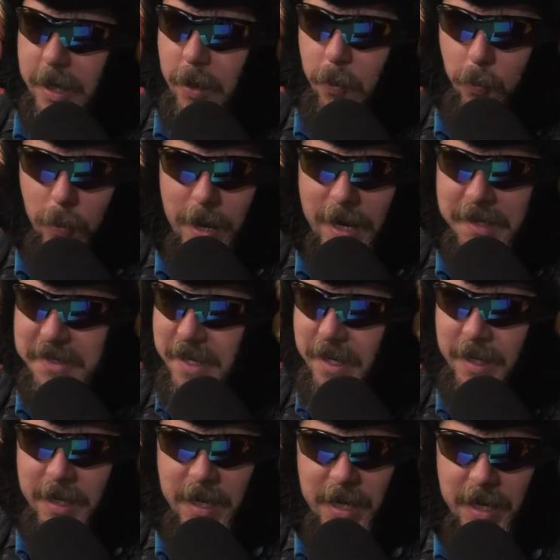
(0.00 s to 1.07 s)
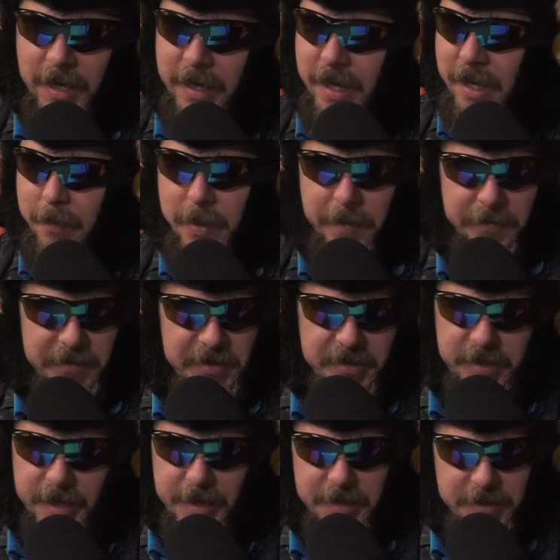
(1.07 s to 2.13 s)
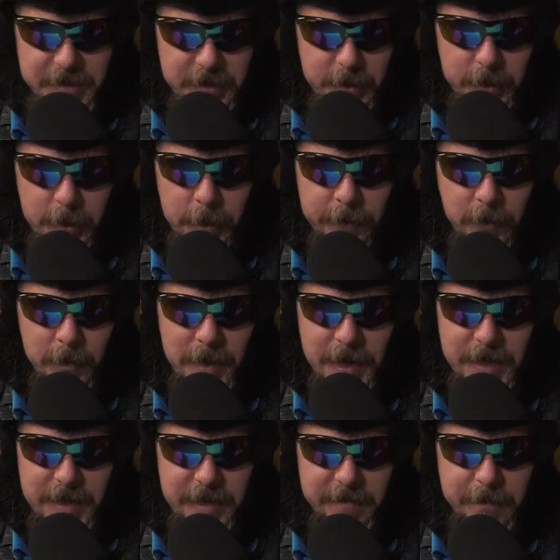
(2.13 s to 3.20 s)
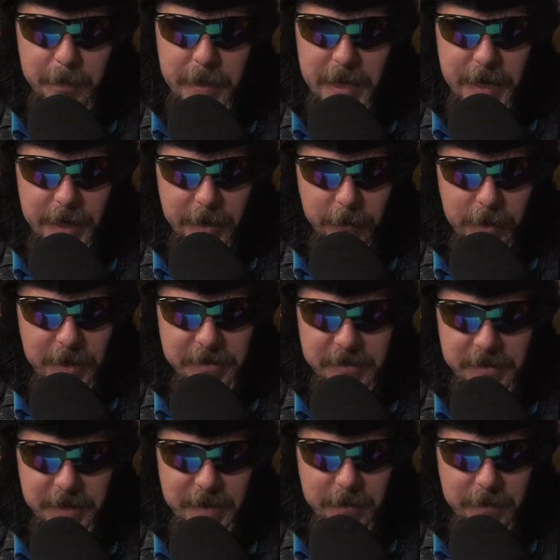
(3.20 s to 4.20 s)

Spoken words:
Rise ain't getting above 6. Over my dev body, Rise doesn't get